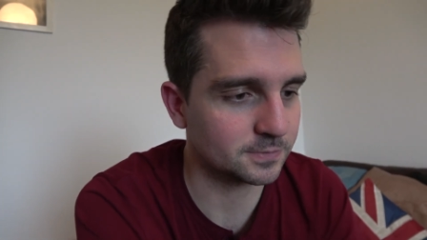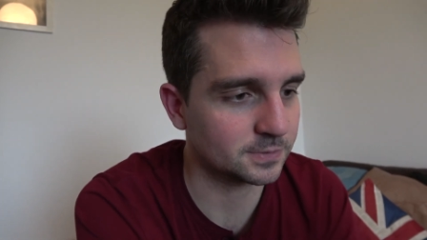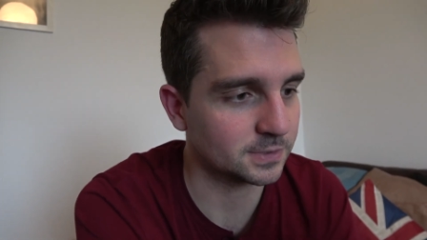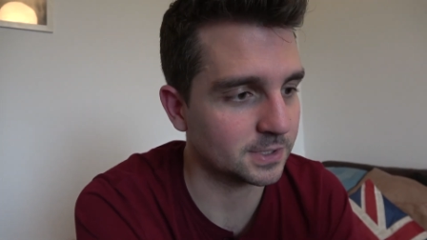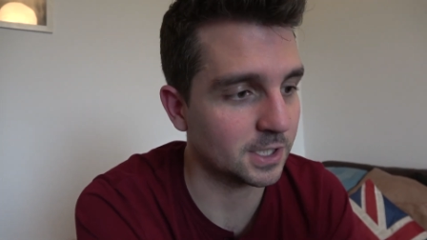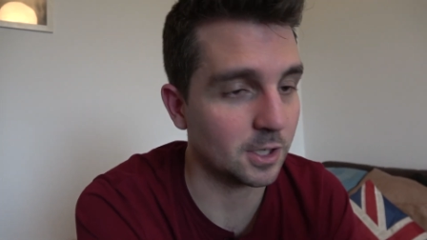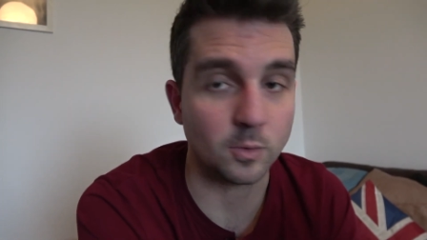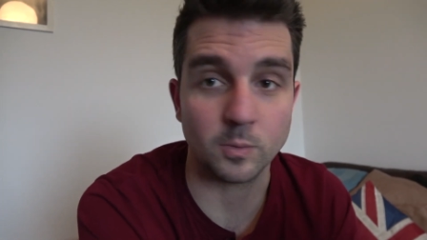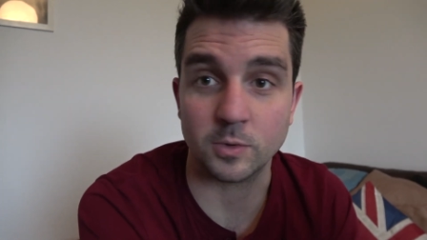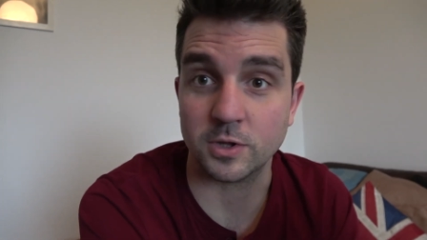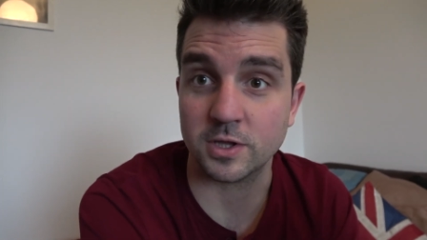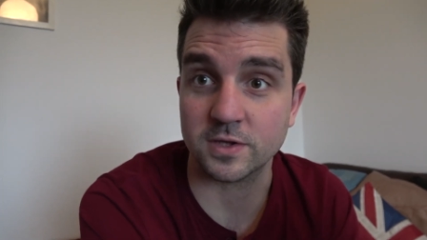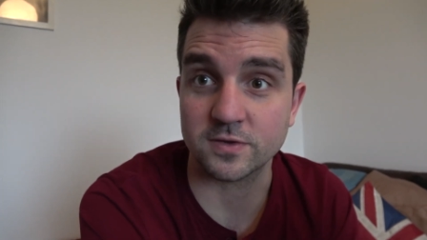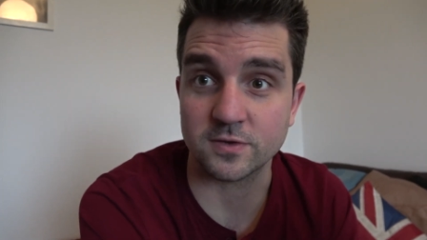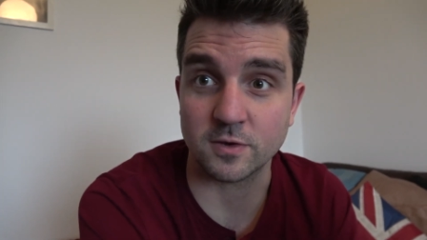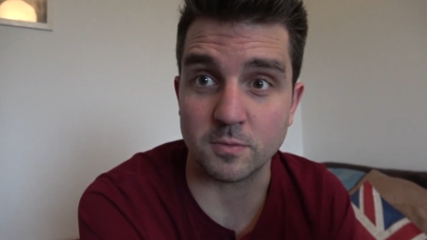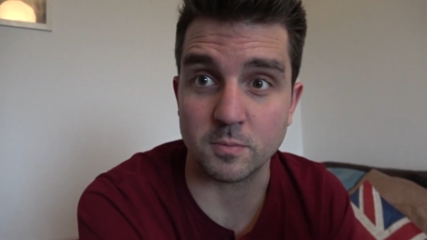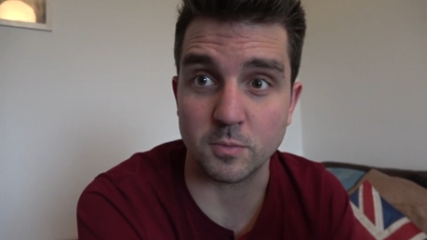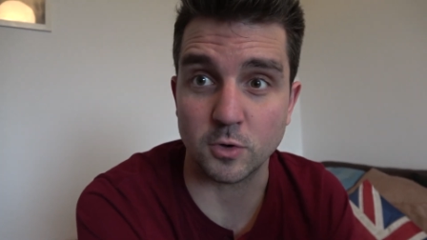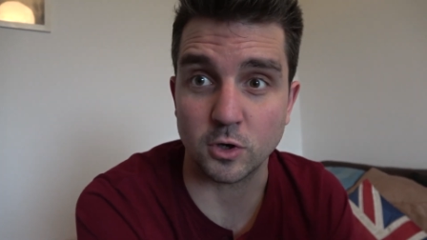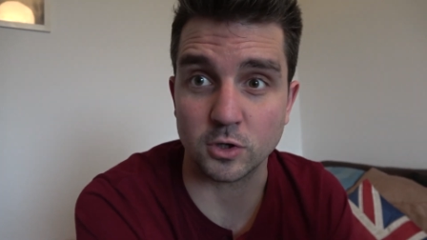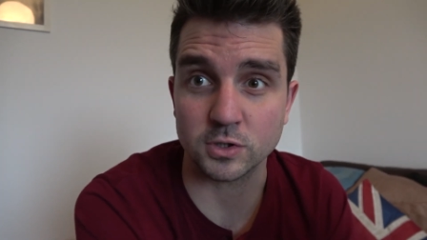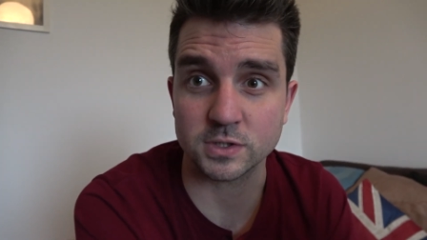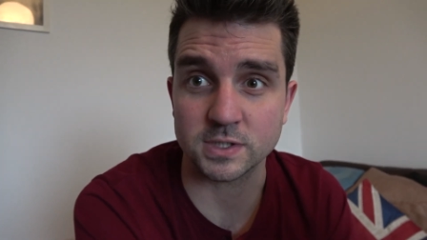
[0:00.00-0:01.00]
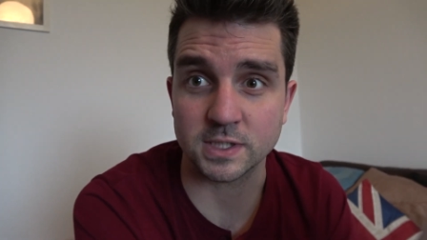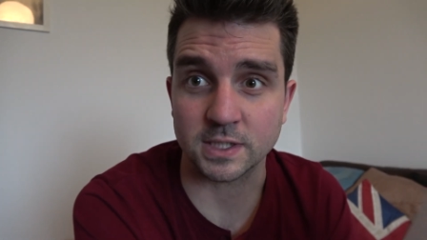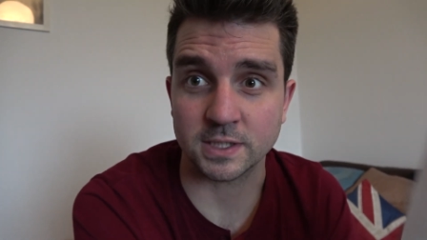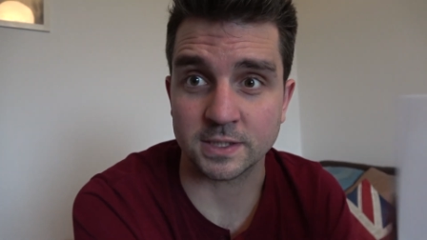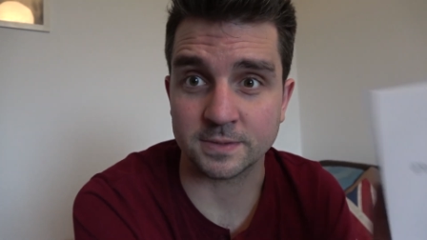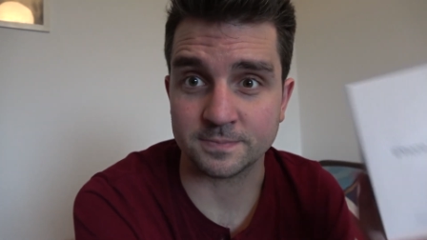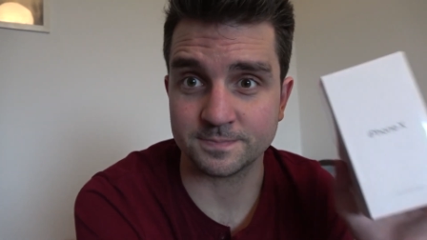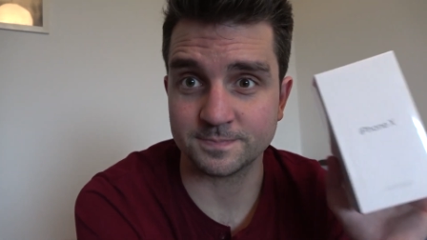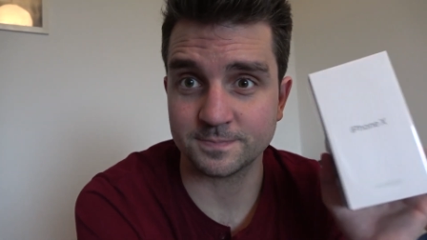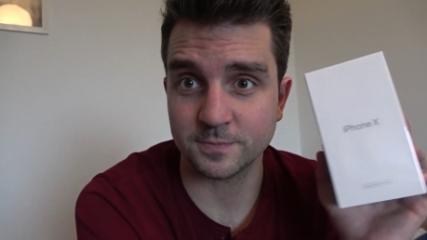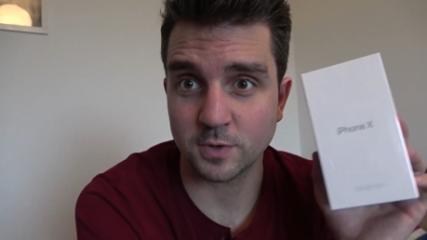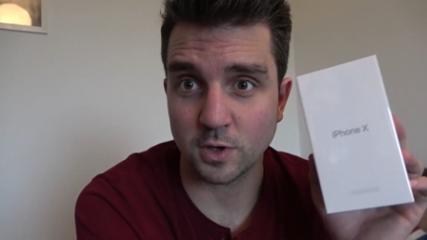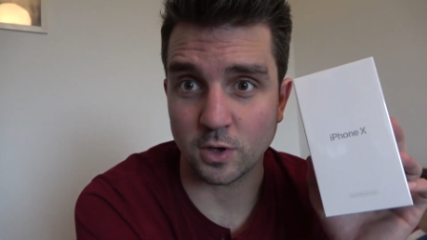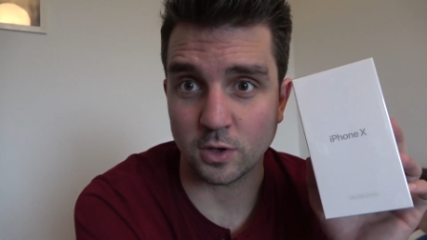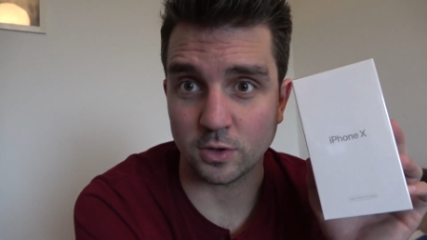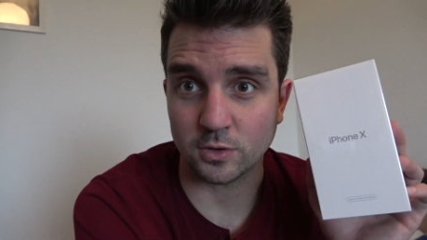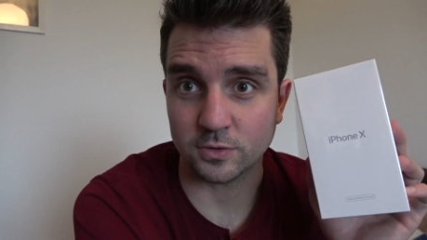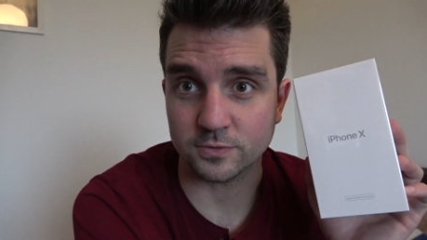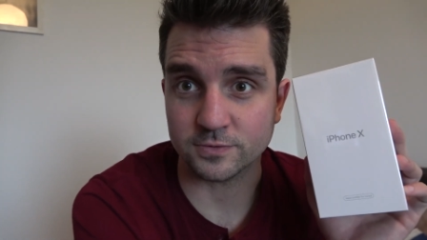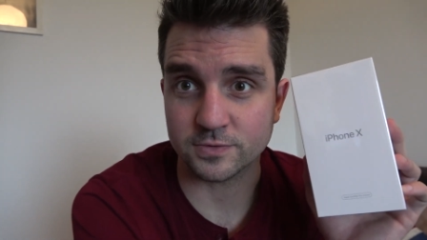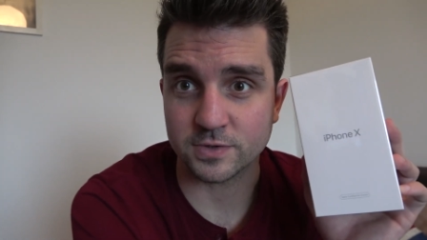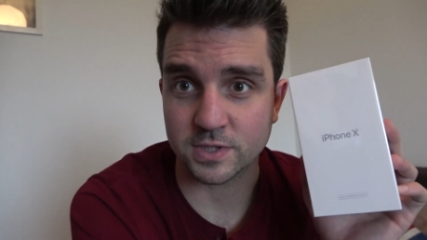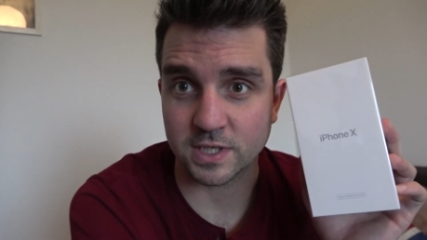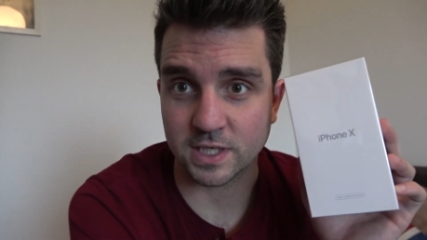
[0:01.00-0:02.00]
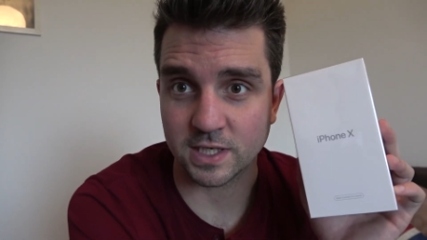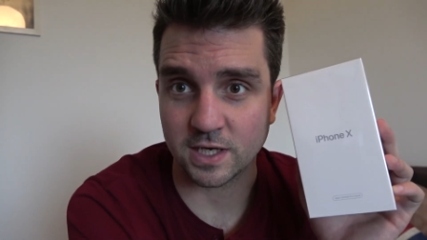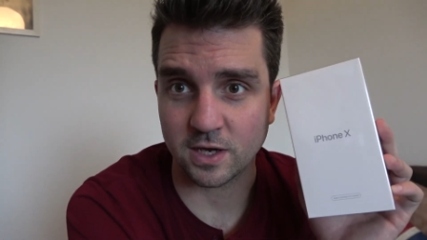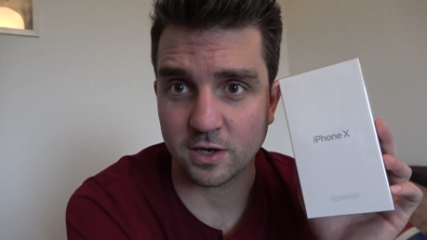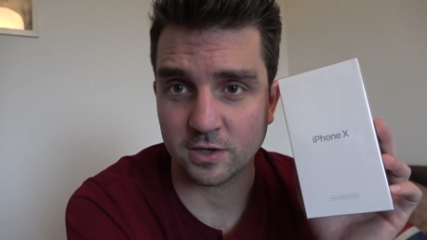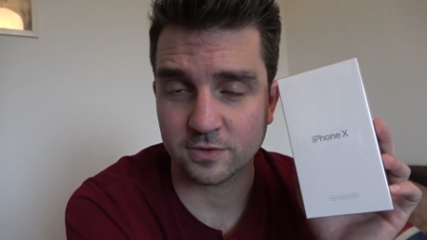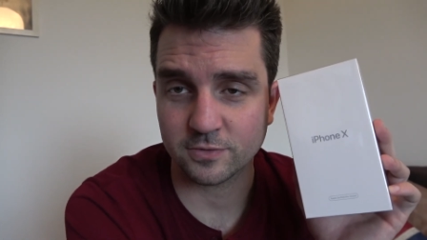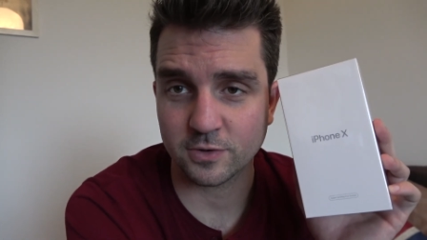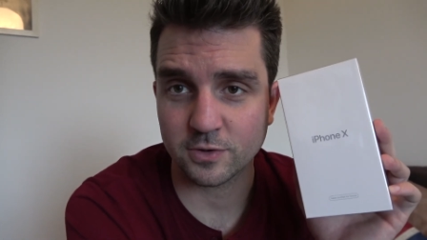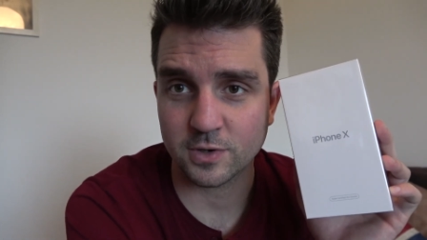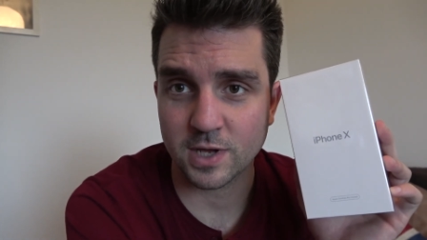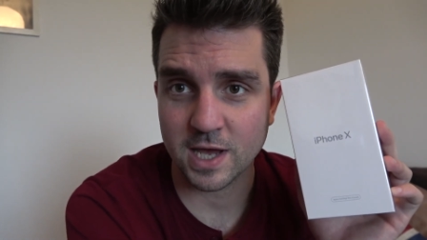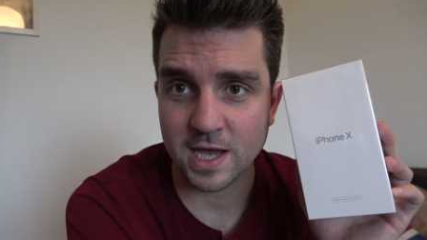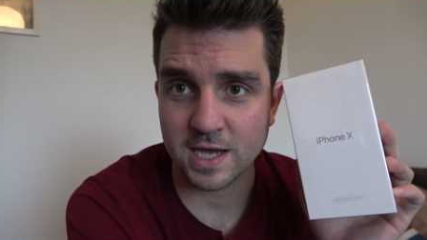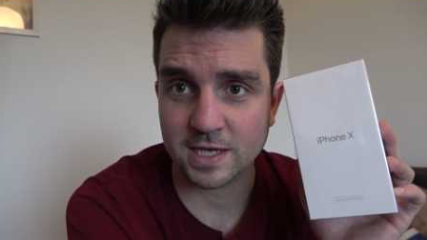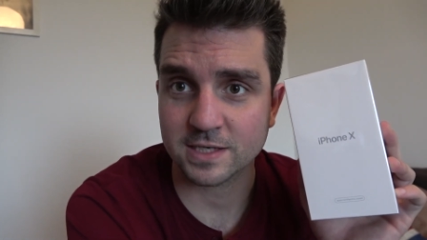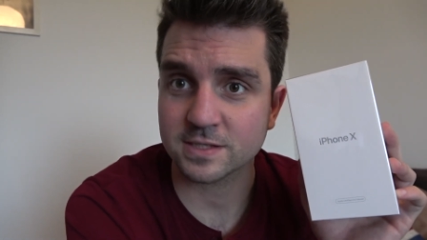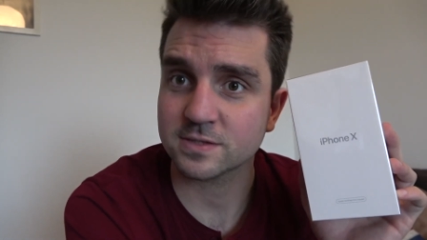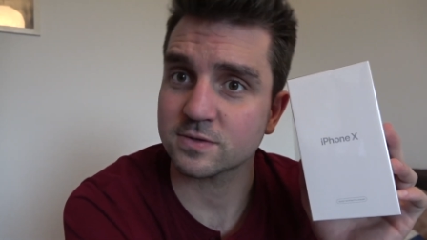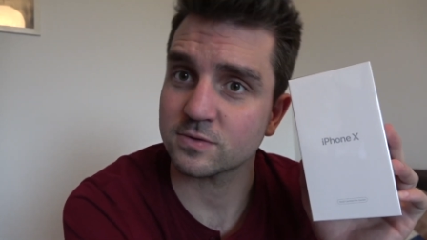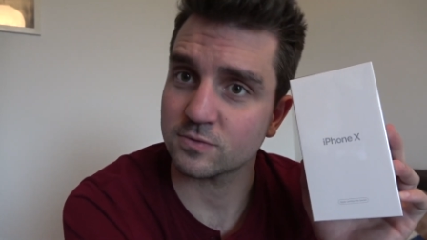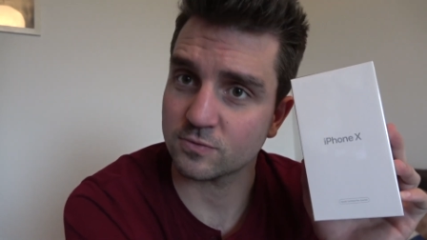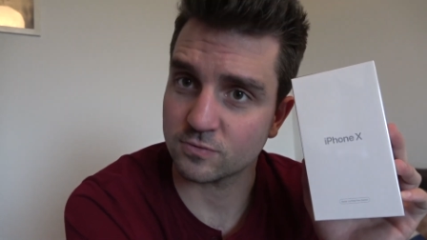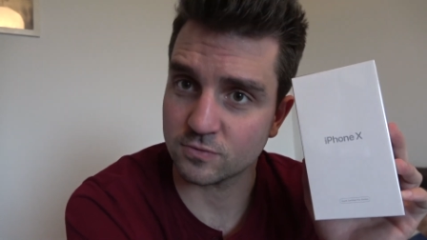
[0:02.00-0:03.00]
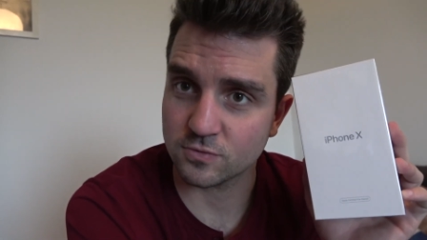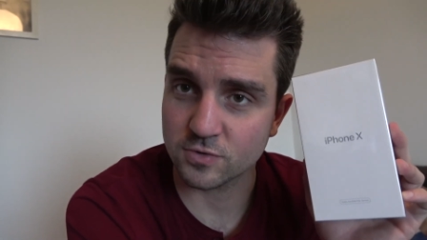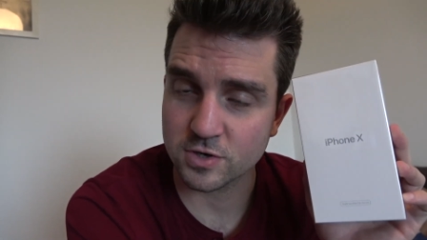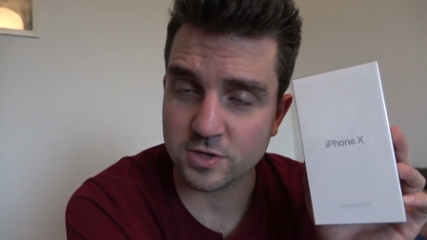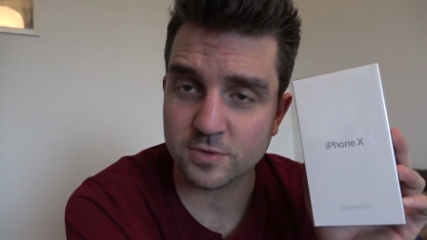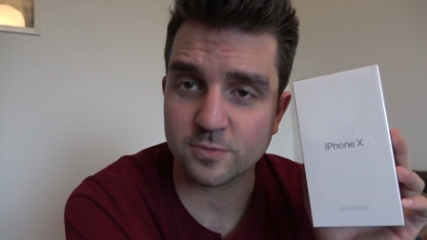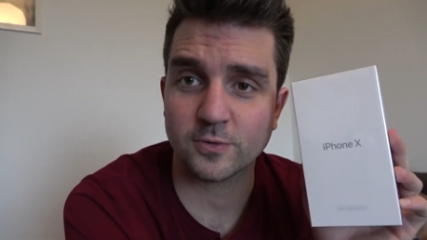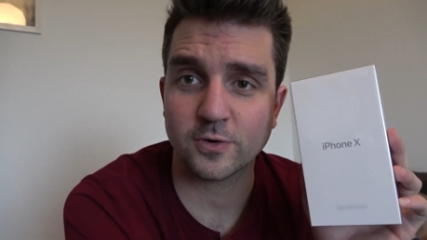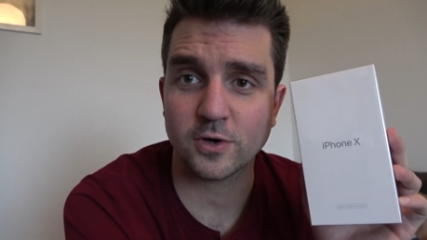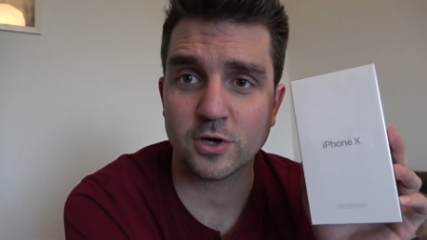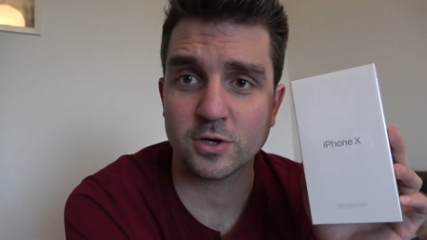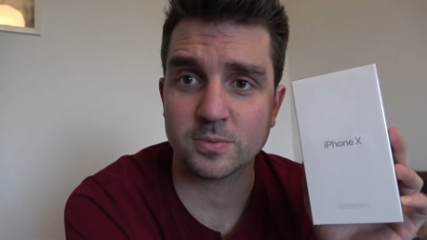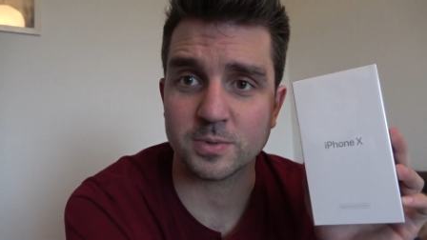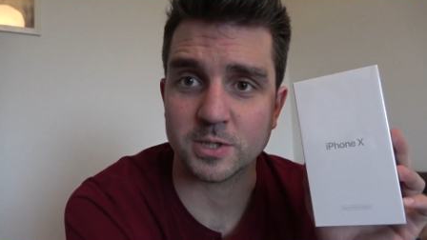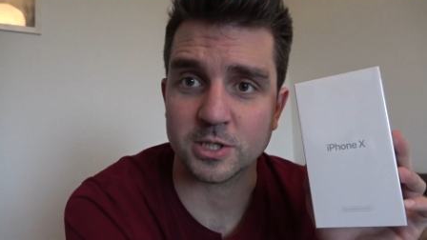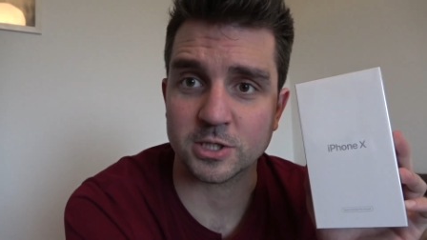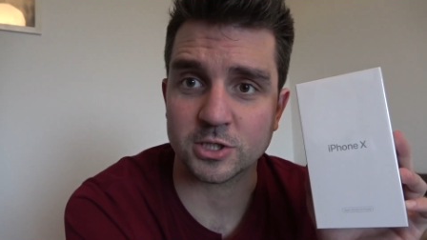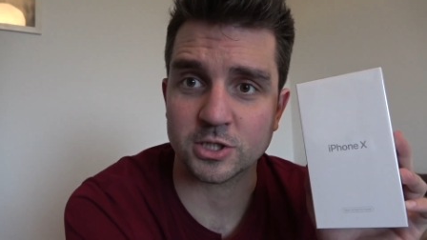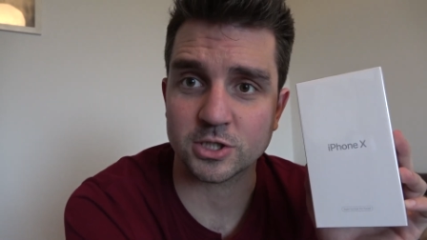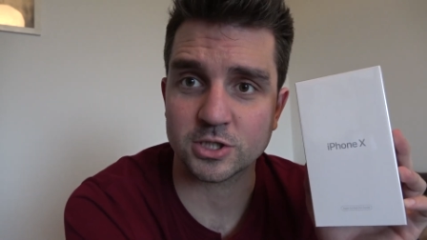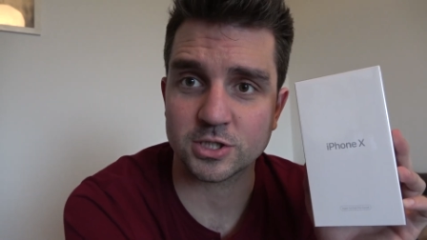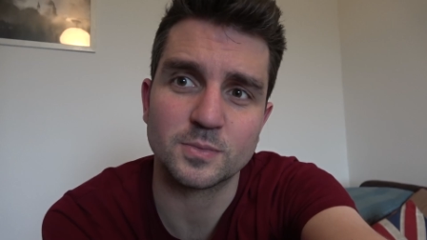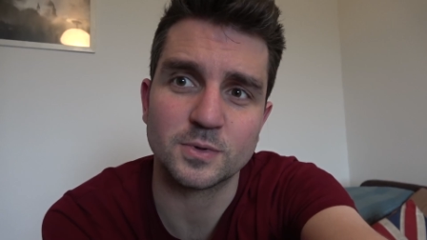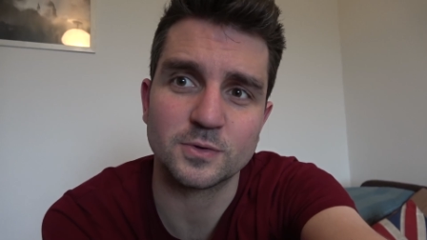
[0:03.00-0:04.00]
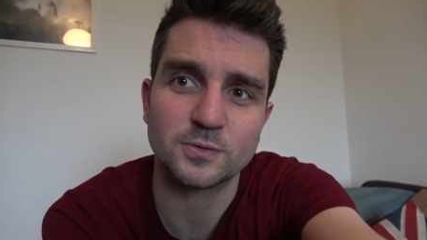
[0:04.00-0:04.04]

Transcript: get on with this unboxing of the iPhone X refurbished.